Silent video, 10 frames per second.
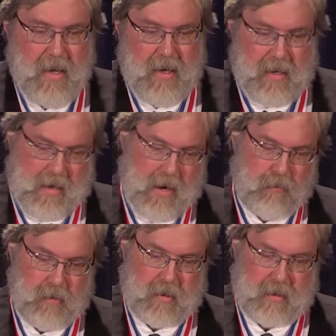and that
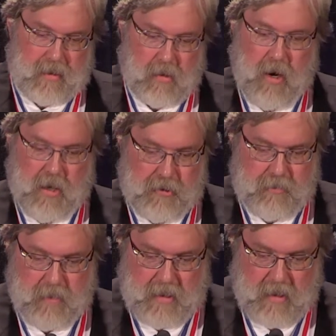really
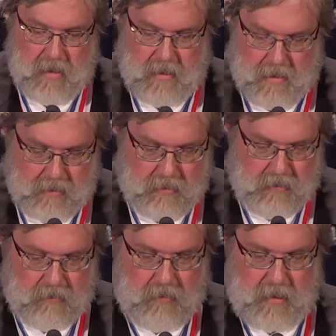launched me
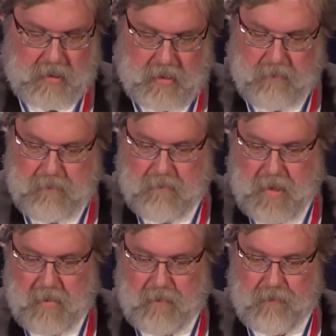onto
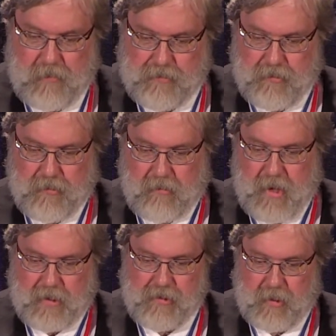my future
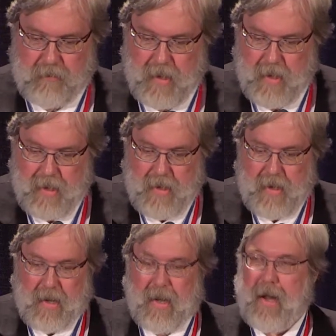direction.
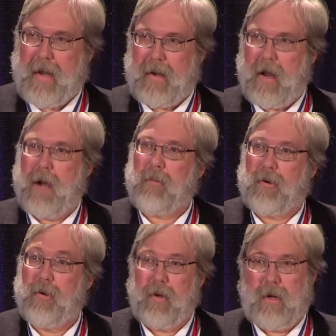I had an
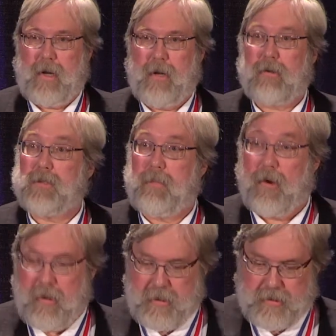opportunity to
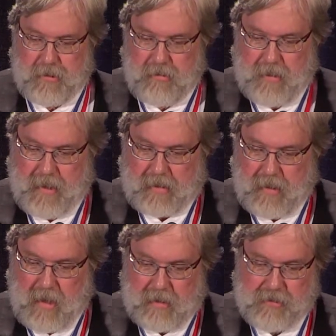explore this new
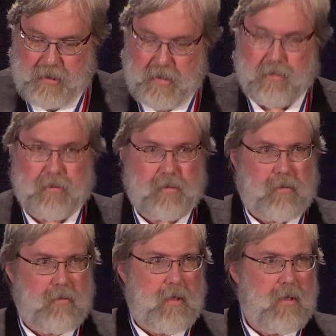technology as a
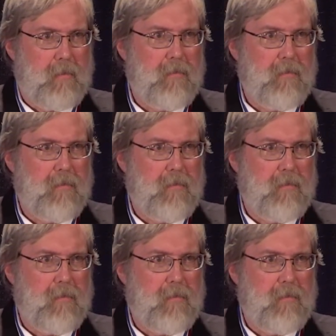student